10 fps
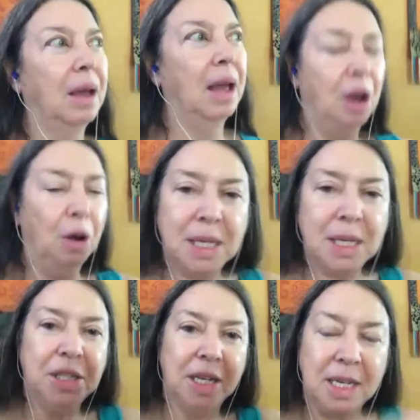helps
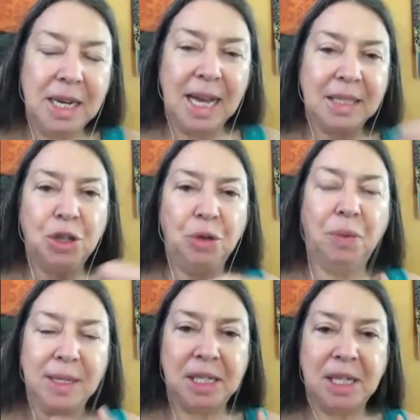us to connect to
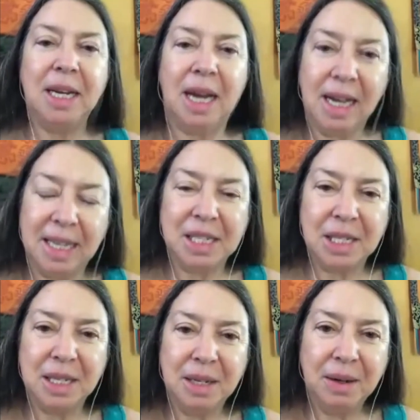what's in us.